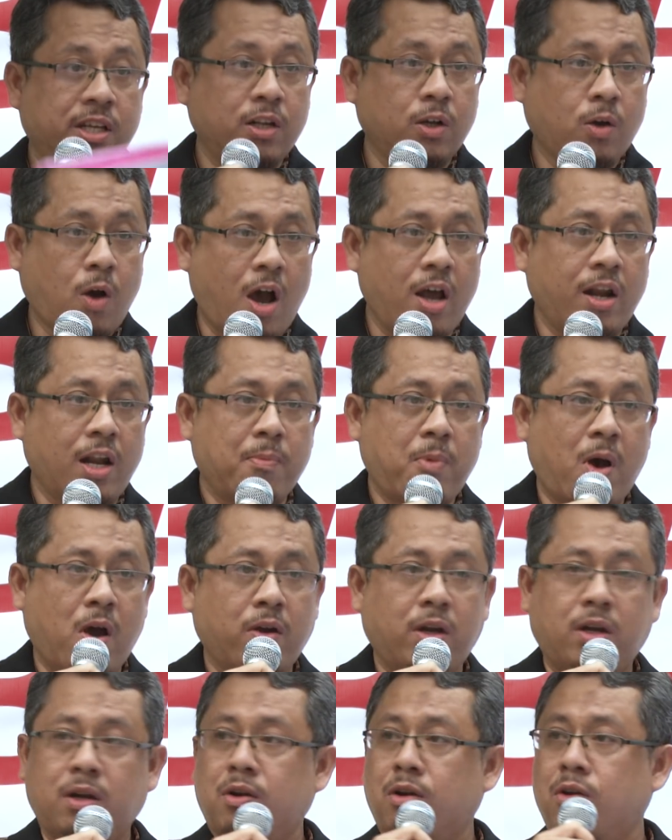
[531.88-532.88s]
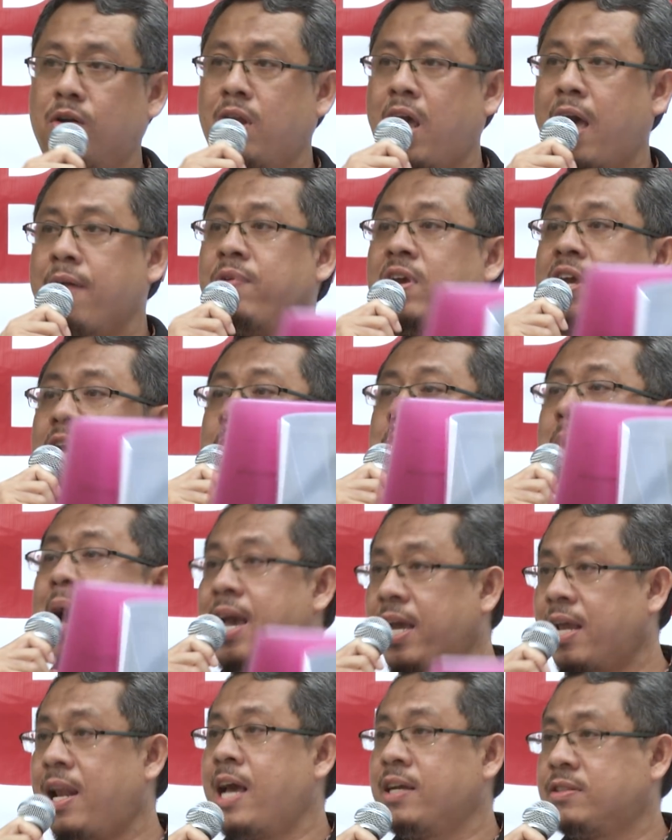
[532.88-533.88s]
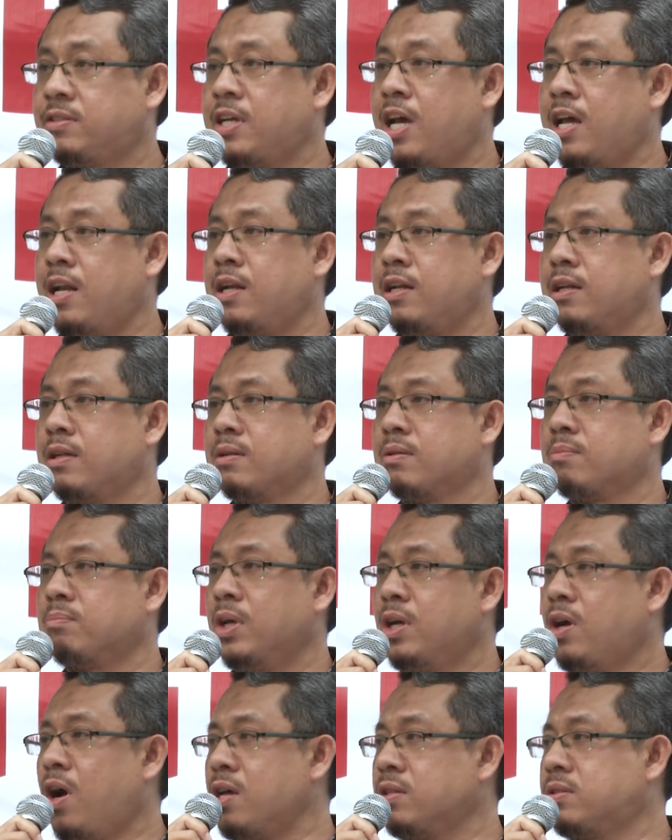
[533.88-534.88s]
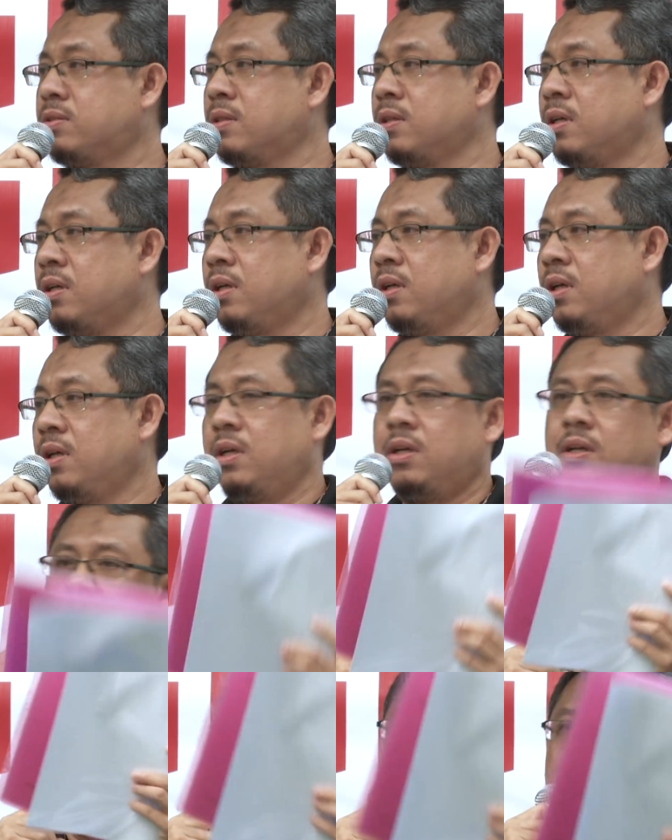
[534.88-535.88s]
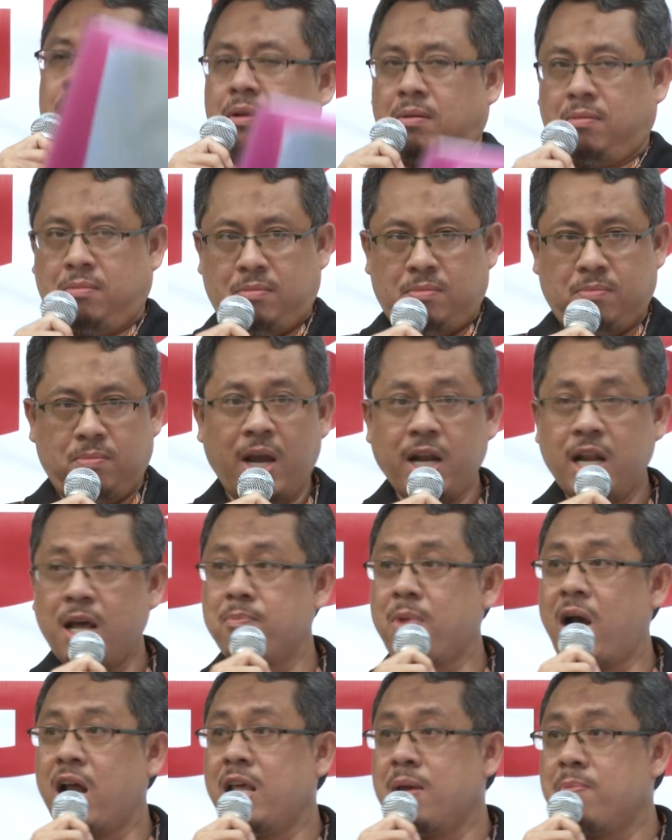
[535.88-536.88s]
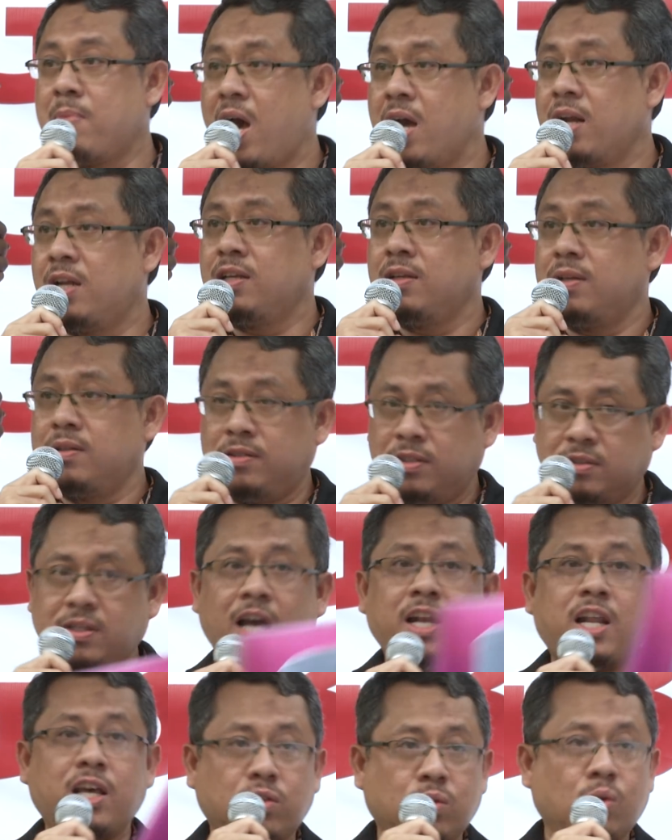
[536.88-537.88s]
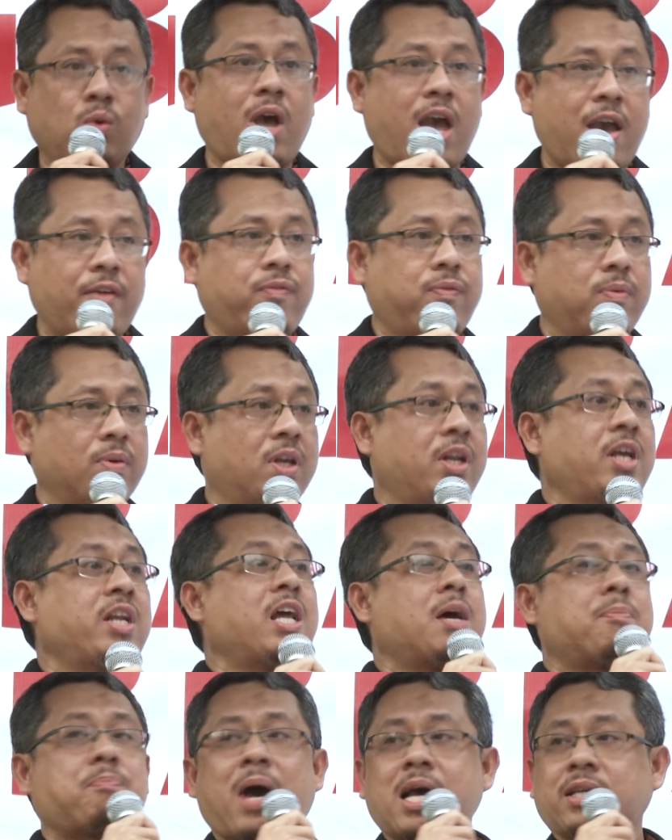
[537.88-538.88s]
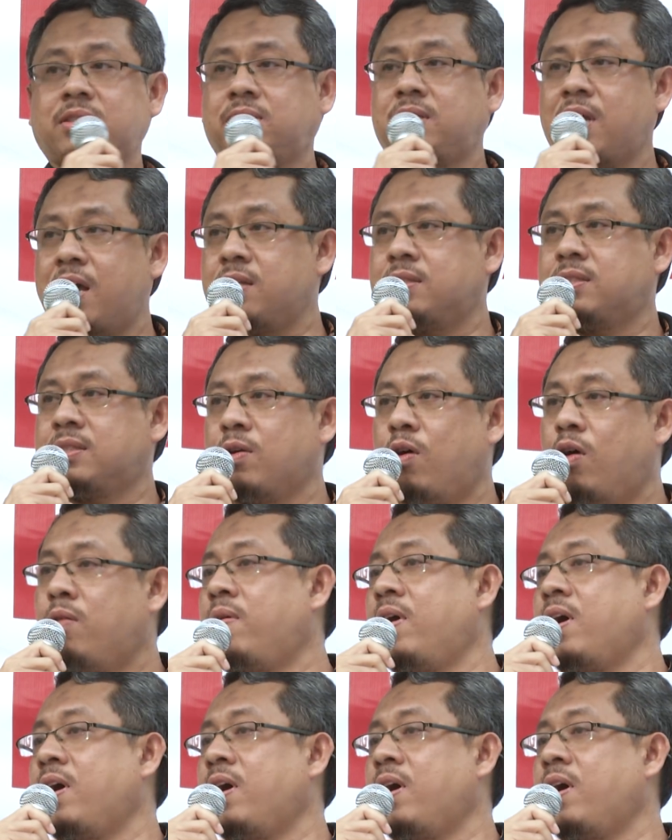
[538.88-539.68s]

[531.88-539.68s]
in court about having a by-election because Madam Halima decided to have greener pastures over